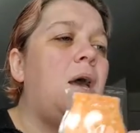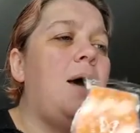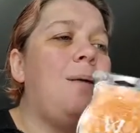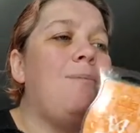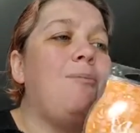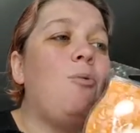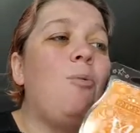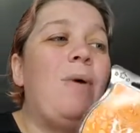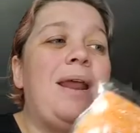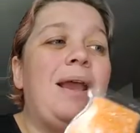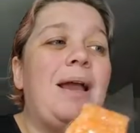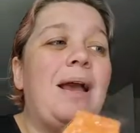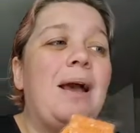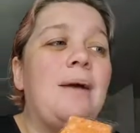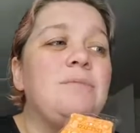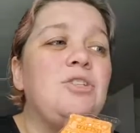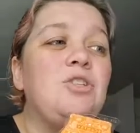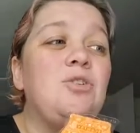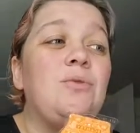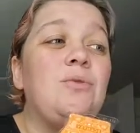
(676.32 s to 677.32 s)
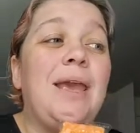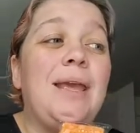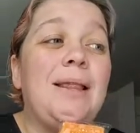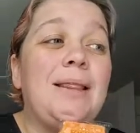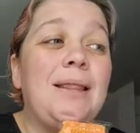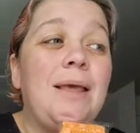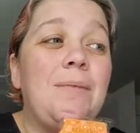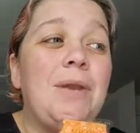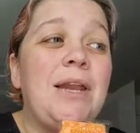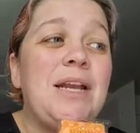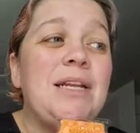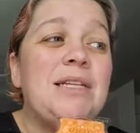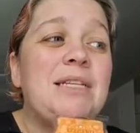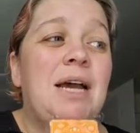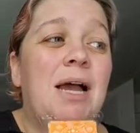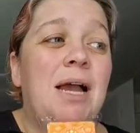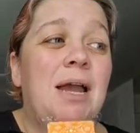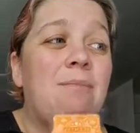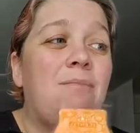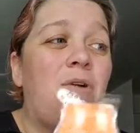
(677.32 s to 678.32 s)
When it comes to a limited
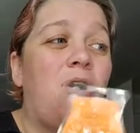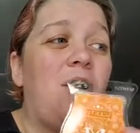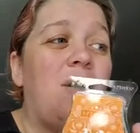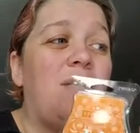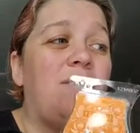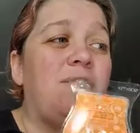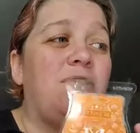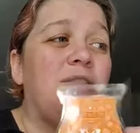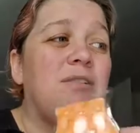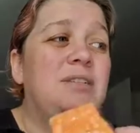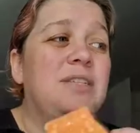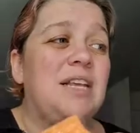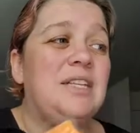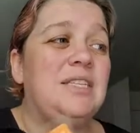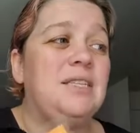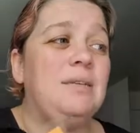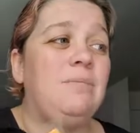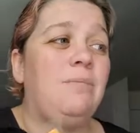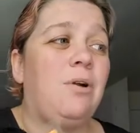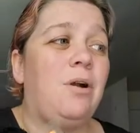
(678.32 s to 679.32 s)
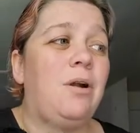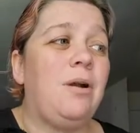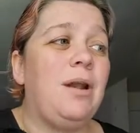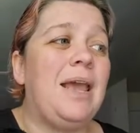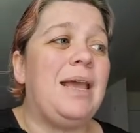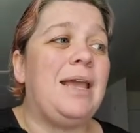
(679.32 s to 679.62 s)
time offer Scentsy bar,